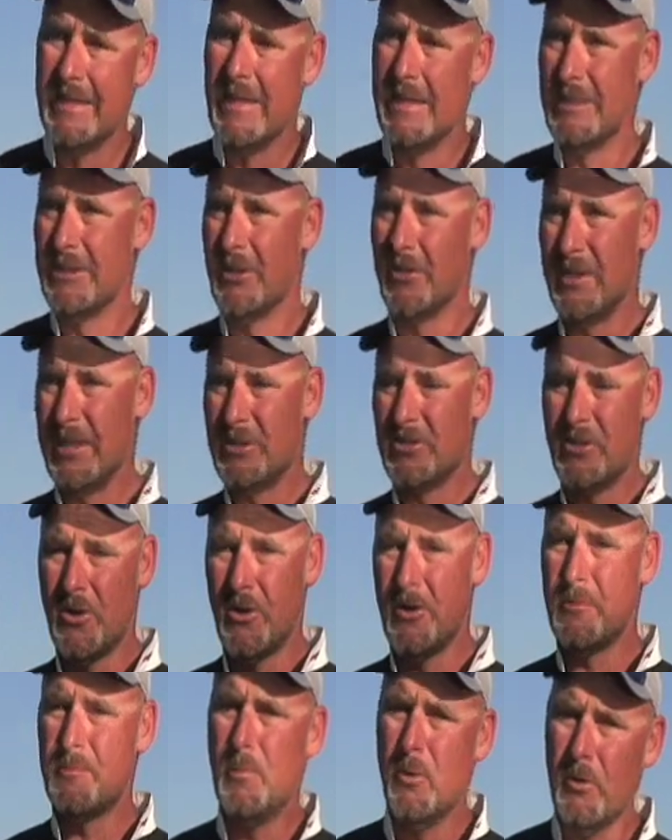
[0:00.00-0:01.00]
until they
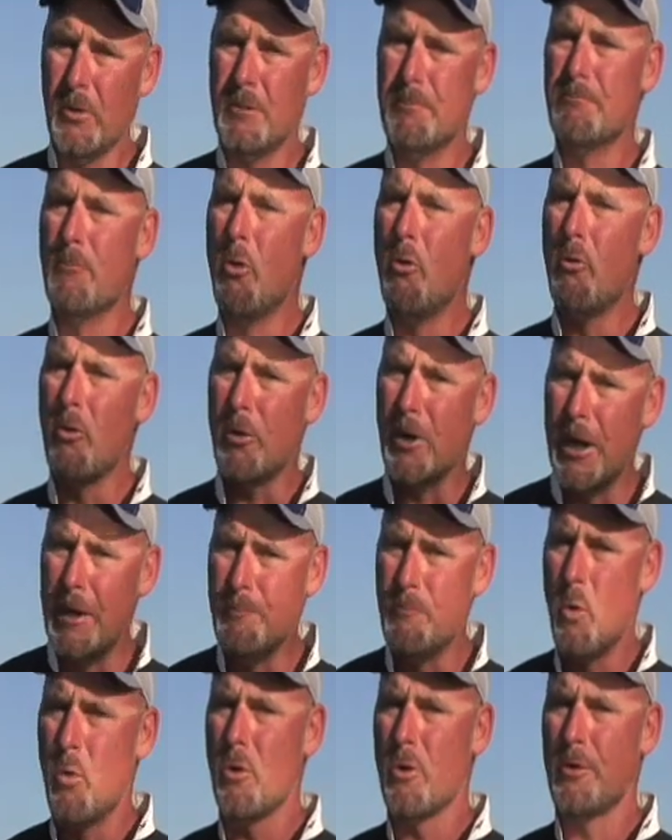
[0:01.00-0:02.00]
started pulling more
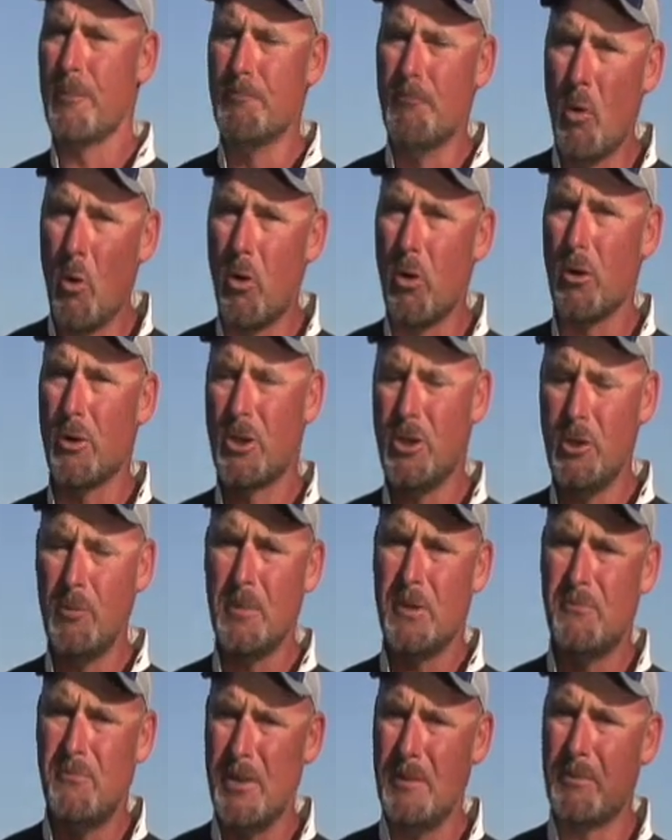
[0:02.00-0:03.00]
and more and more
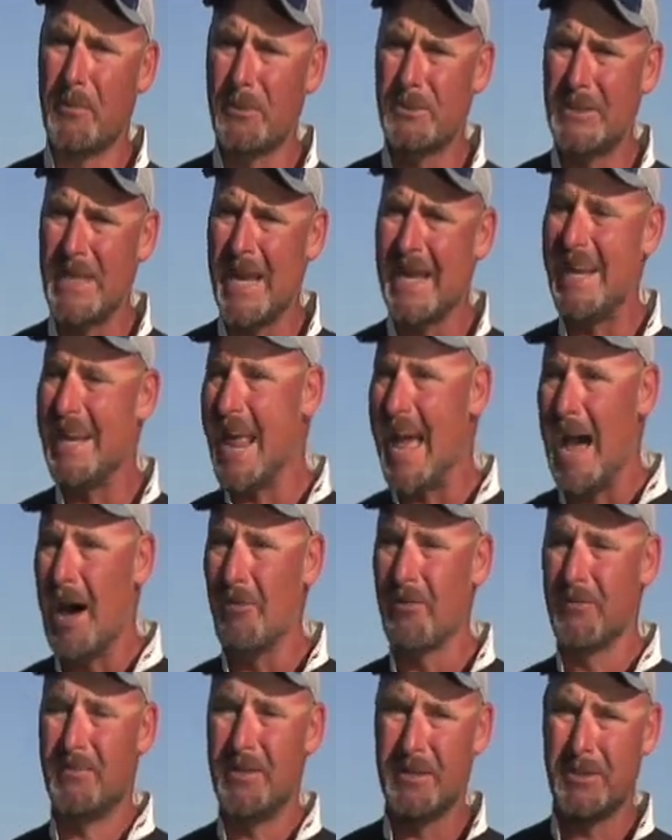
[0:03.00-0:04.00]
cubic feet per second
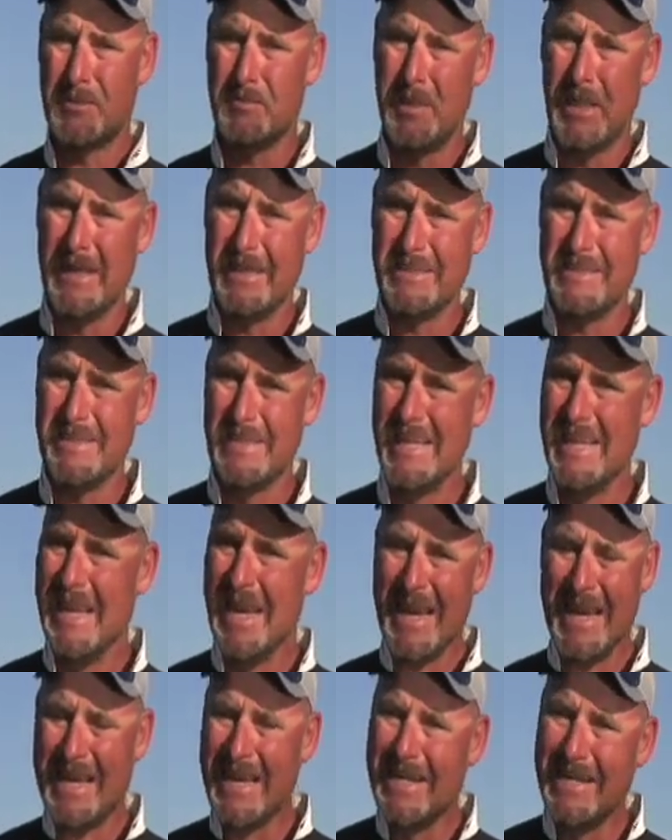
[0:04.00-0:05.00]
out of this place.
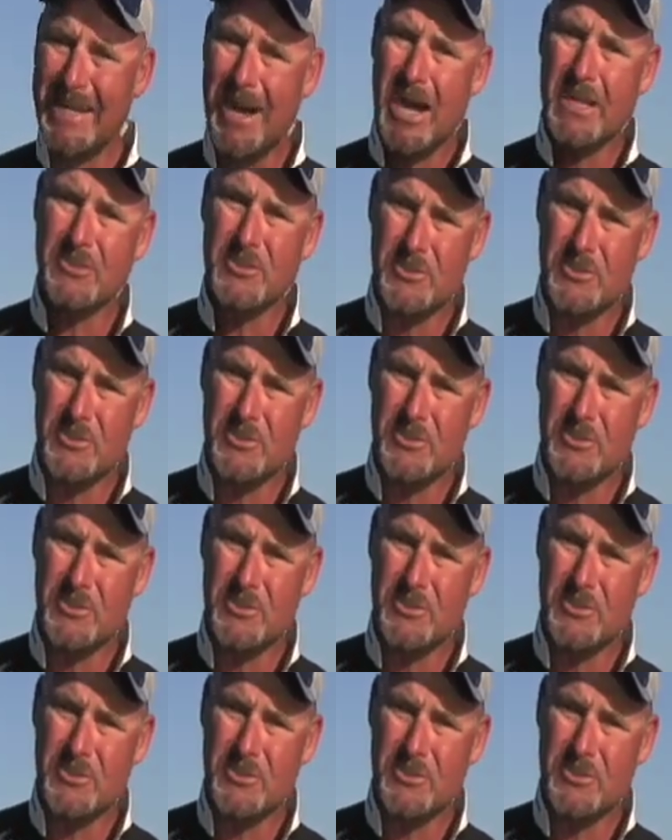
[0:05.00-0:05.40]
It cannot